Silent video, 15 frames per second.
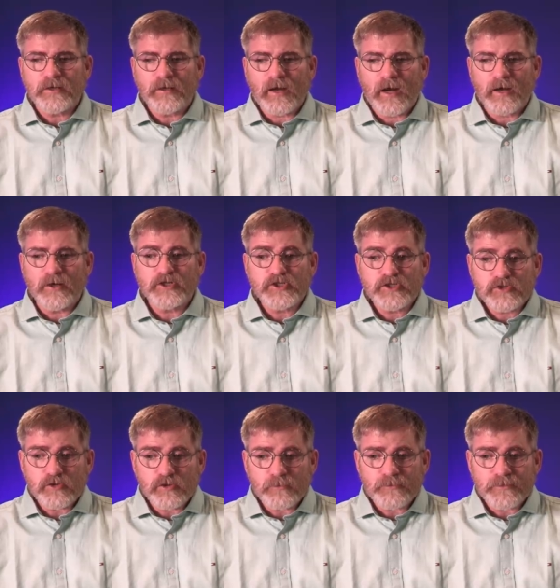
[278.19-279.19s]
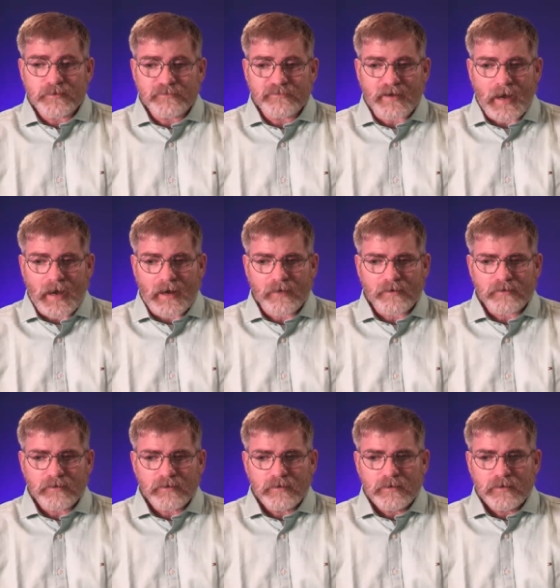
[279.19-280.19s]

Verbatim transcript: uh, shum devar